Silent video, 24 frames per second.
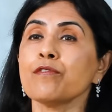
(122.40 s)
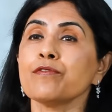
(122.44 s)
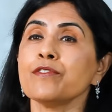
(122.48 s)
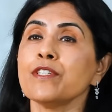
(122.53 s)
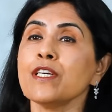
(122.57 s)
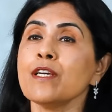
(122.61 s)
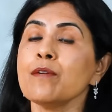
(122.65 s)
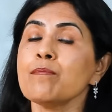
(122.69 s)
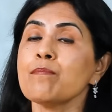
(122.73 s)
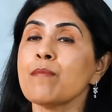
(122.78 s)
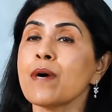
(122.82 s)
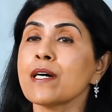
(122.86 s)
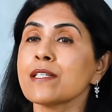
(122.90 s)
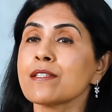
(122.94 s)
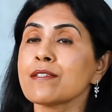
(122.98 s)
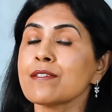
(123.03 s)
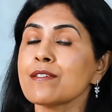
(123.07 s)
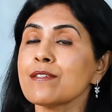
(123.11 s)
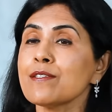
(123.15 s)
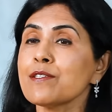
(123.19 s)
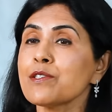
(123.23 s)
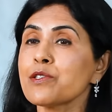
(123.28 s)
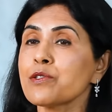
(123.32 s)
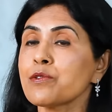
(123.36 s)
of the
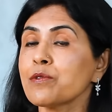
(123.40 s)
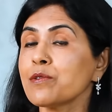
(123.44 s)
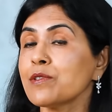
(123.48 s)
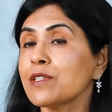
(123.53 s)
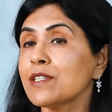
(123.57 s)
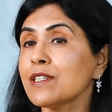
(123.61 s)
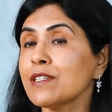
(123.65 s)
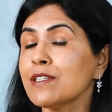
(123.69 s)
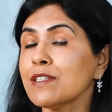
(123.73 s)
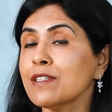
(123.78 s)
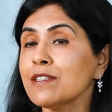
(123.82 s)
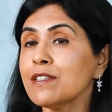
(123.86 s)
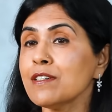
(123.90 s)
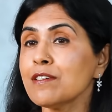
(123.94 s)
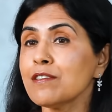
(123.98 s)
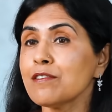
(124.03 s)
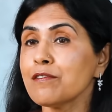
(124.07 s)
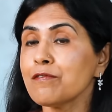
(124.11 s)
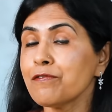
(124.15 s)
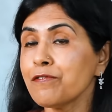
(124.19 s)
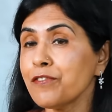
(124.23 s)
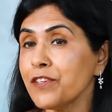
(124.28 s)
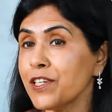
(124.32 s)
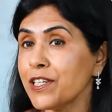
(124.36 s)
muscles to the
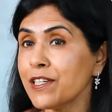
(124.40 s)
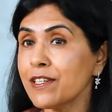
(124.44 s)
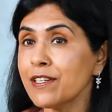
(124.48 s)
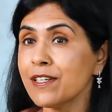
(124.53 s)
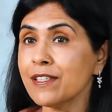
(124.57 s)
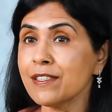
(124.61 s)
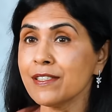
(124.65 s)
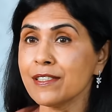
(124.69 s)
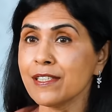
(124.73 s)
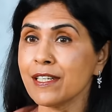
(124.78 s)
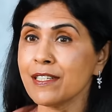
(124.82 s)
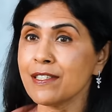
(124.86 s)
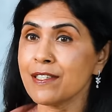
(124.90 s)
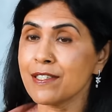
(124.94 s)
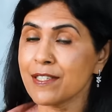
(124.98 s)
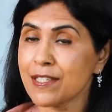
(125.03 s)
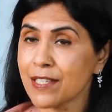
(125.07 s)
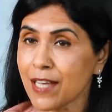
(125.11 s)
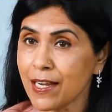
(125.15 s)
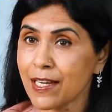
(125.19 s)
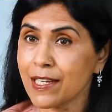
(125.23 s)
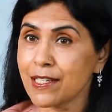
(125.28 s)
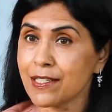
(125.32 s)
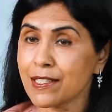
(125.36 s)
fear
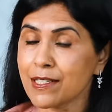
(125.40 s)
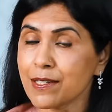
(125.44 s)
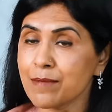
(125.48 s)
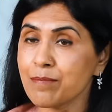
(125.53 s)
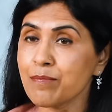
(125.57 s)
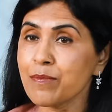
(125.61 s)
inside.